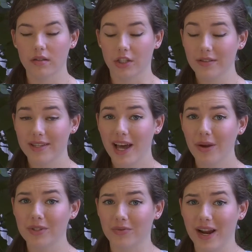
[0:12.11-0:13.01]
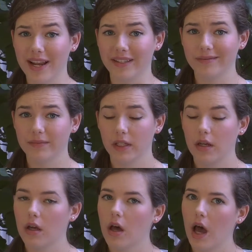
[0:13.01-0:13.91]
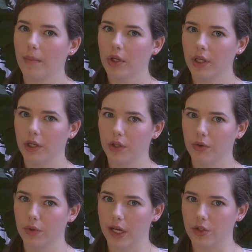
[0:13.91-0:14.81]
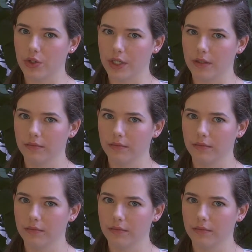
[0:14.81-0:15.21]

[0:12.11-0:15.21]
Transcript: Turns out I was right. I'm looking at you tonight to